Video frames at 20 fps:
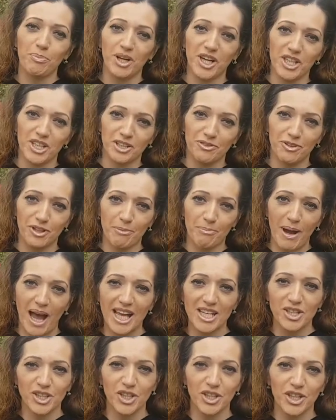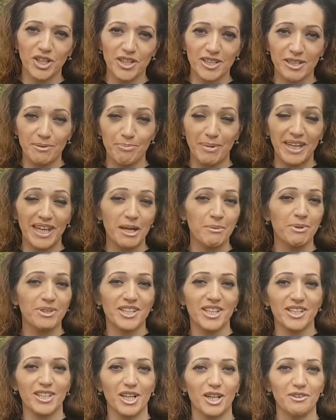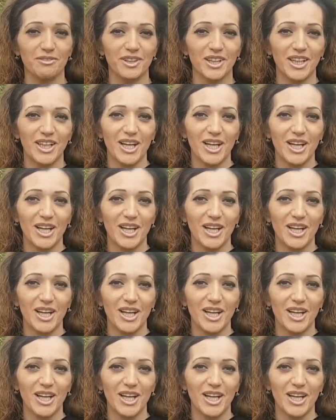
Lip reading: Perthshire for the past 2 years and being able to serve